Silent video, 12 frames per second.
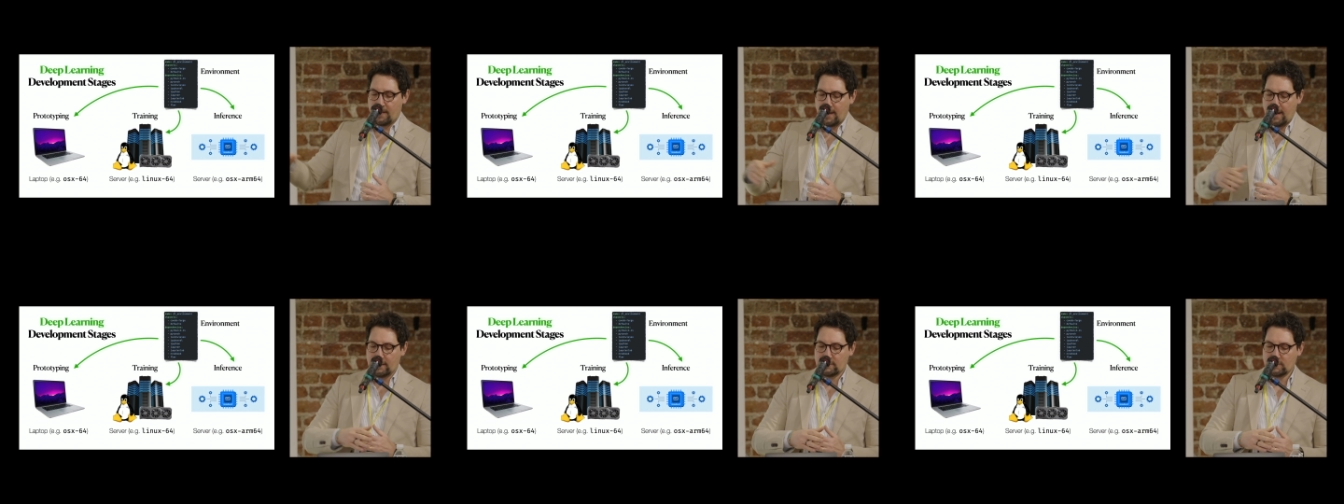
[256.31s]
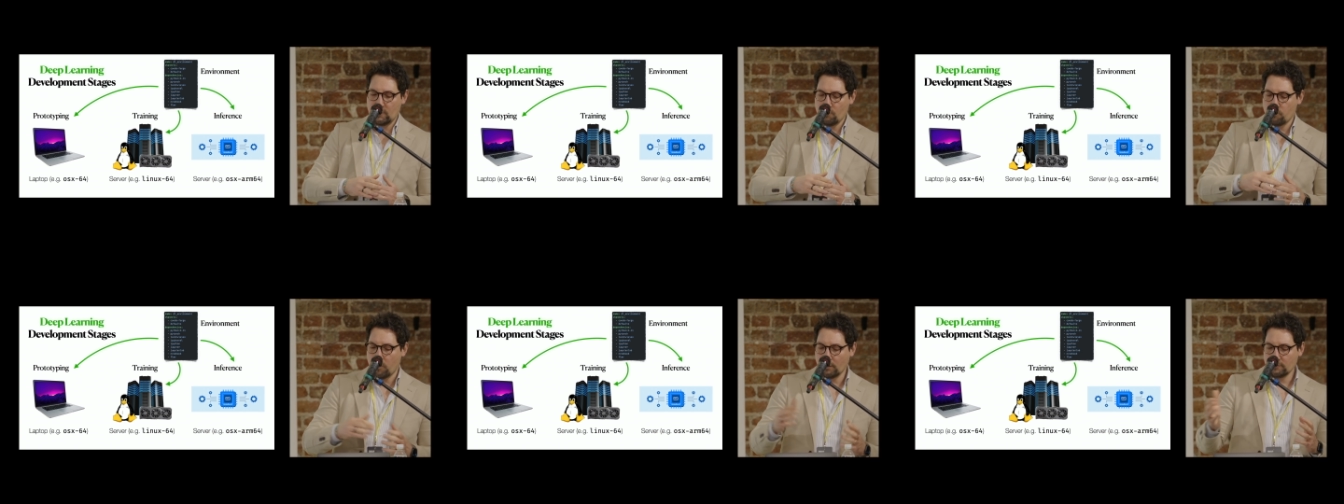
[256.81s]
and you
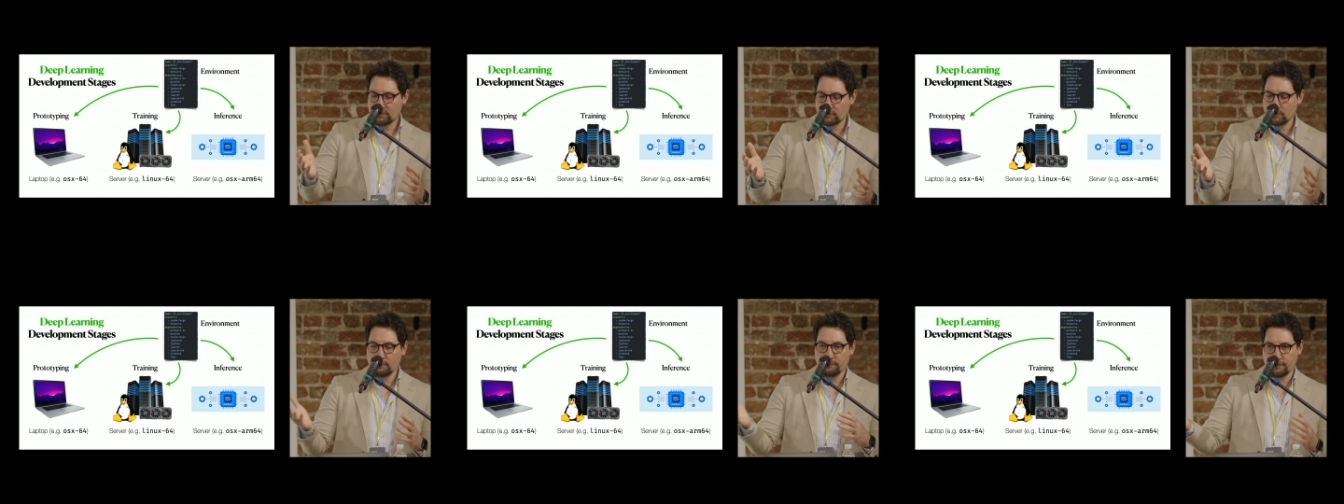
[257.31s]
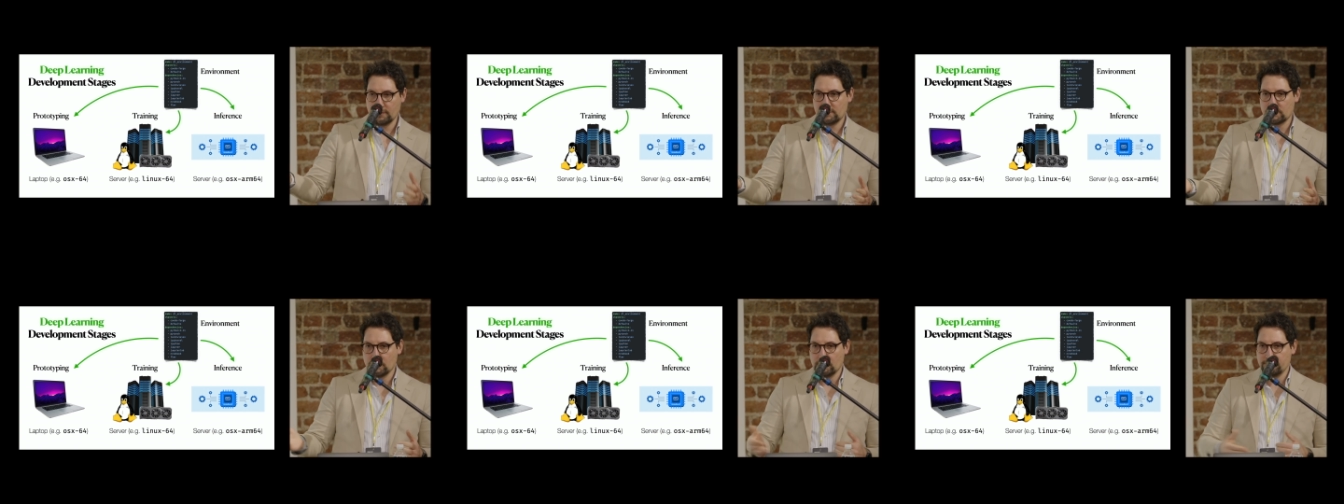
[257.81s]
want to,
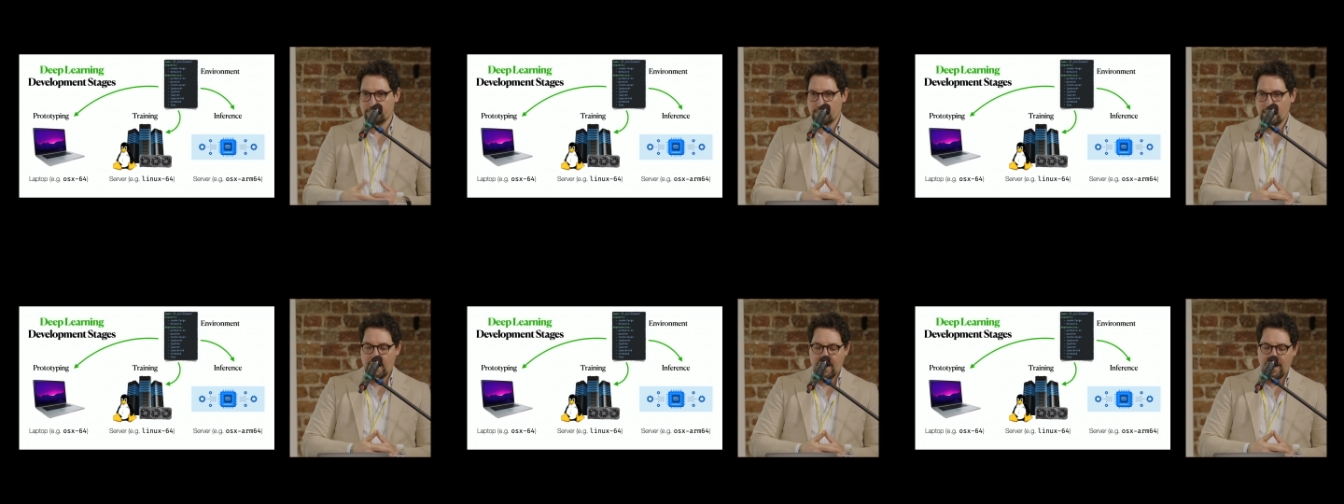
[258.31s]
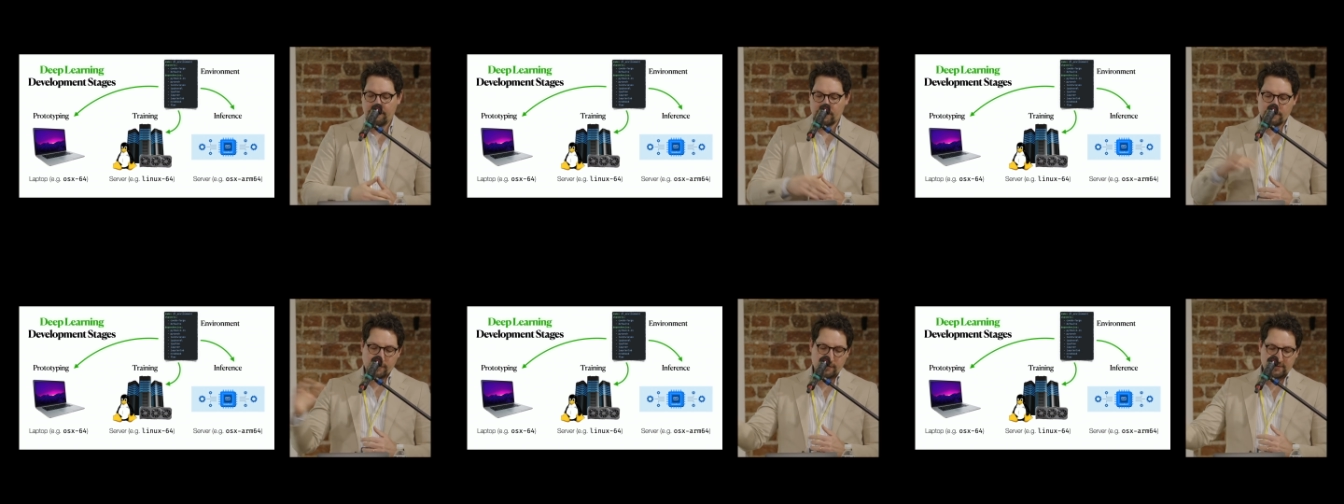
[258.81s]
first off, have
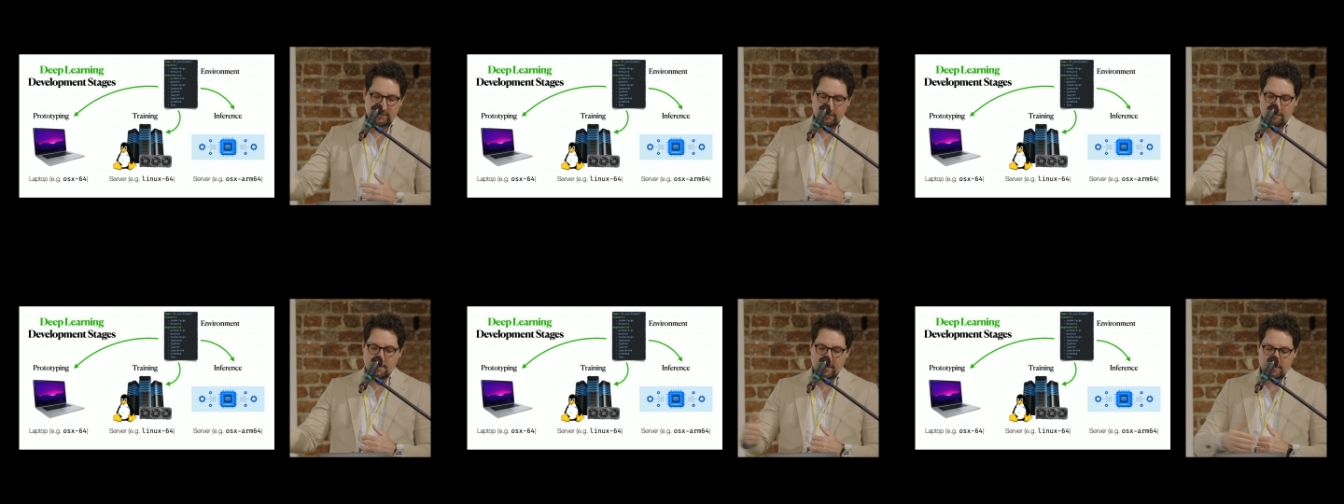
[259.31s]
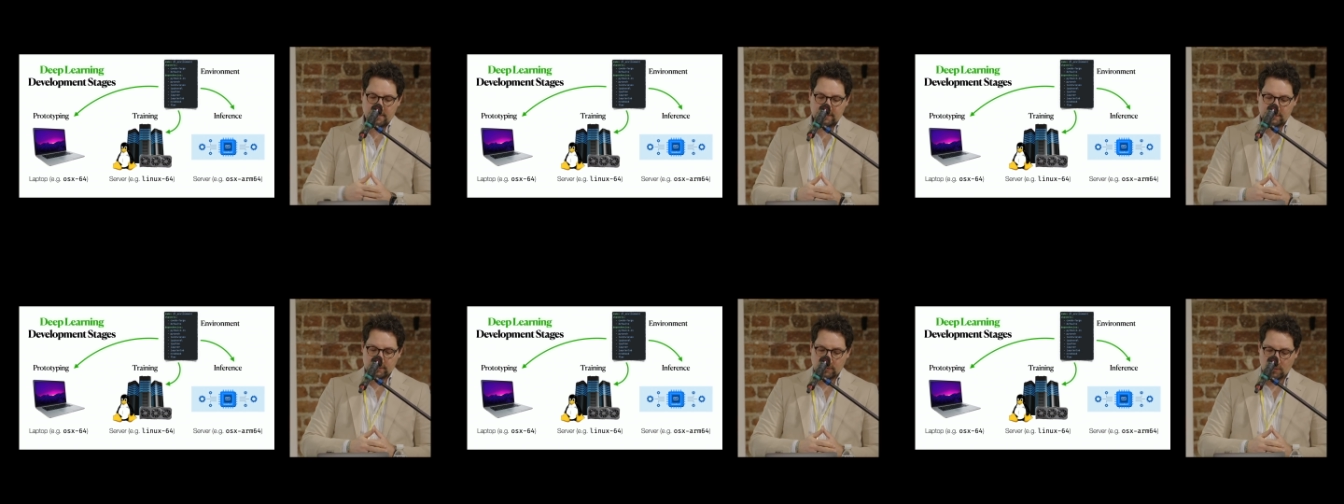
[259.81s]
the very same
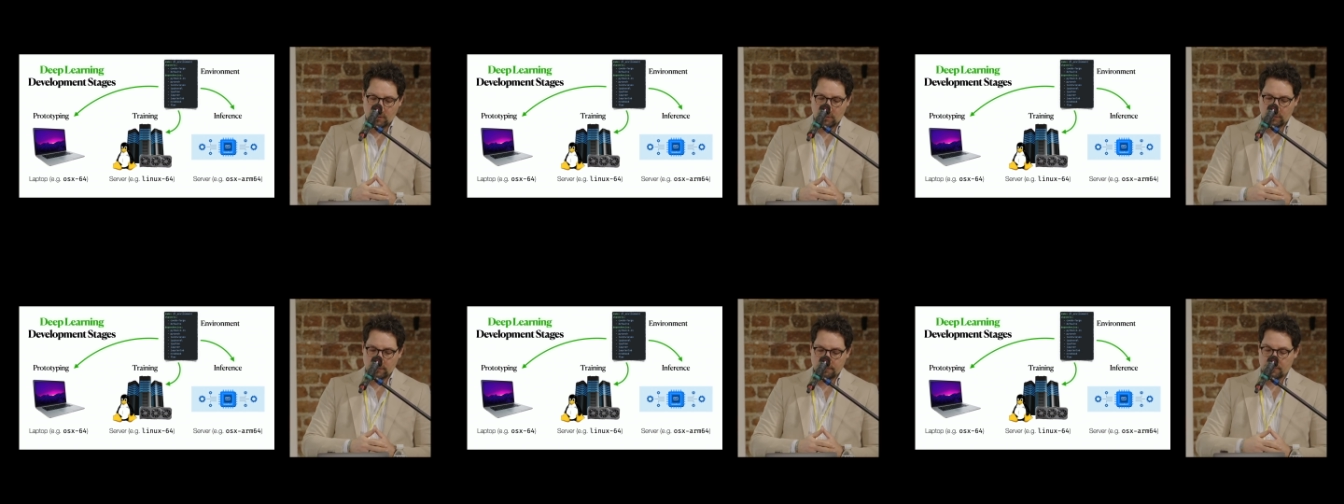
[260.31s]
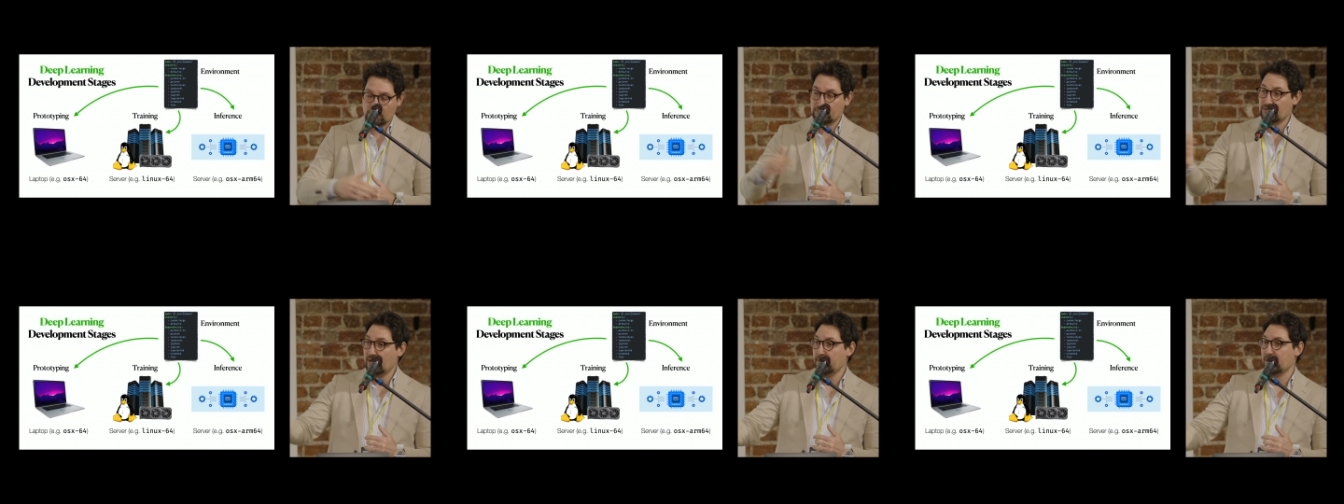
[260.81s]
environment on
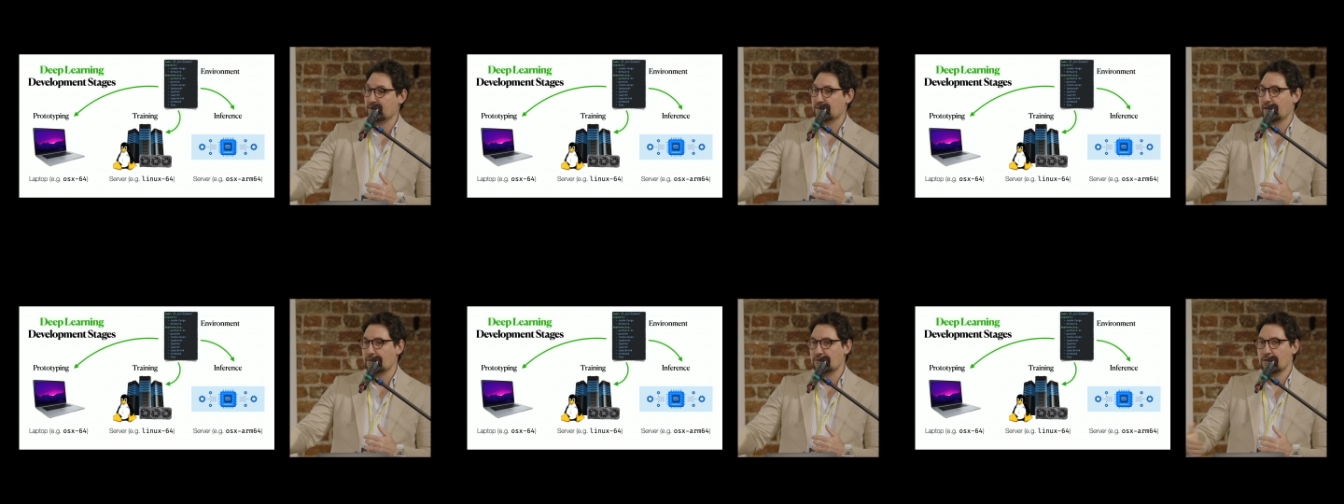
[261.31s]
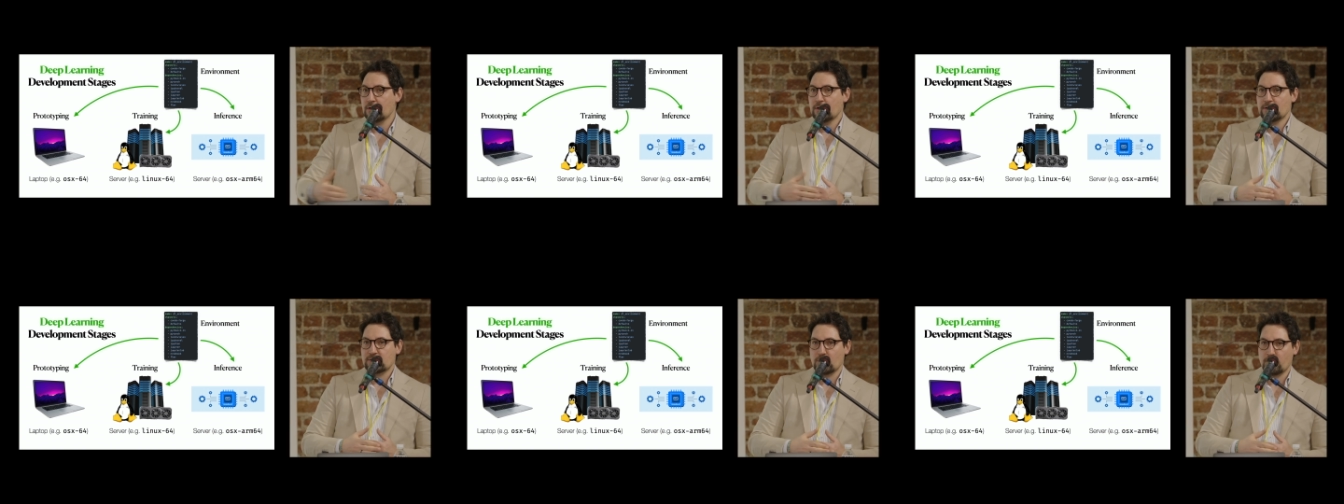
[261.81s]
prototyping stage.
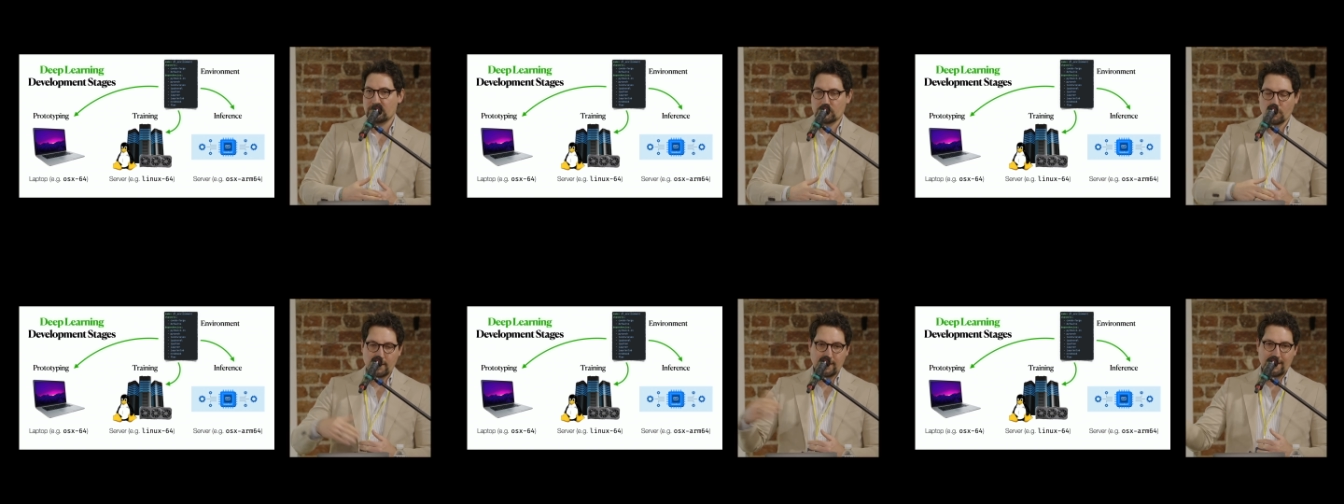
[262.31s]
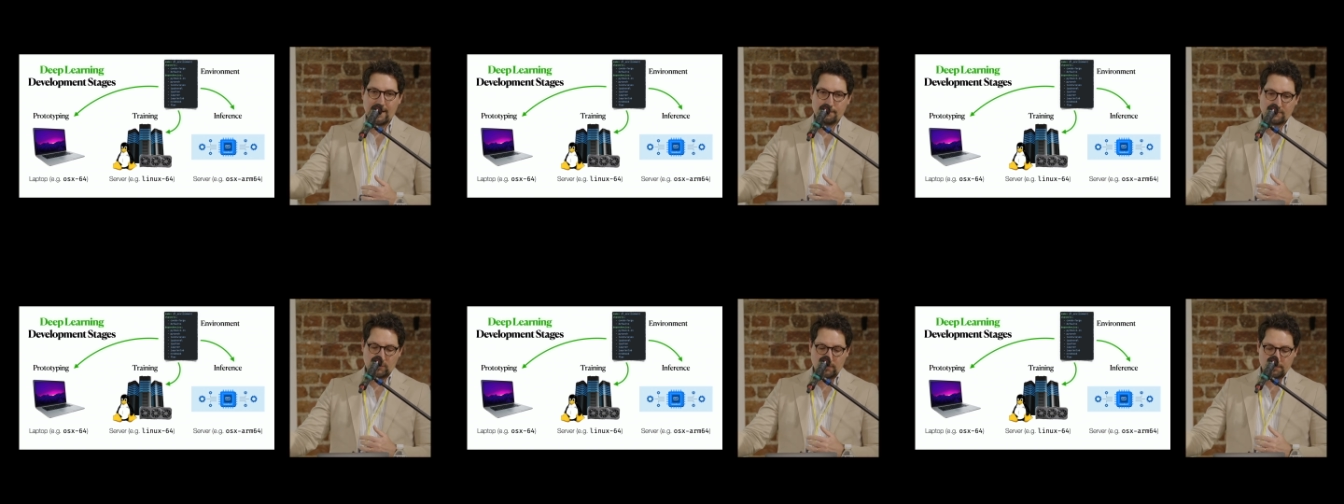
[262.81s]
So we're talking
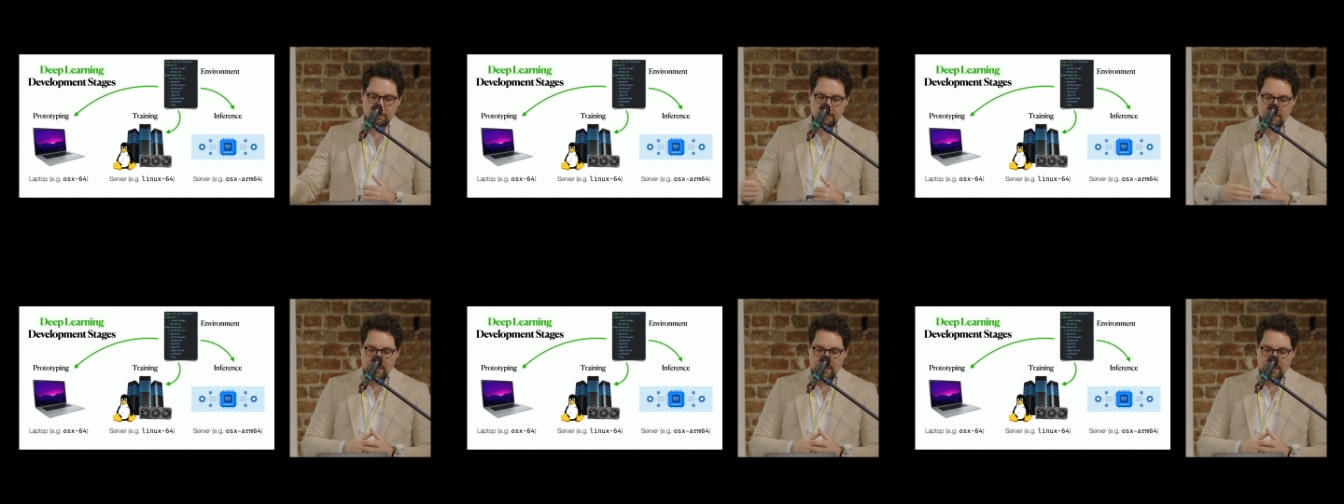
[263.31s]
laptop.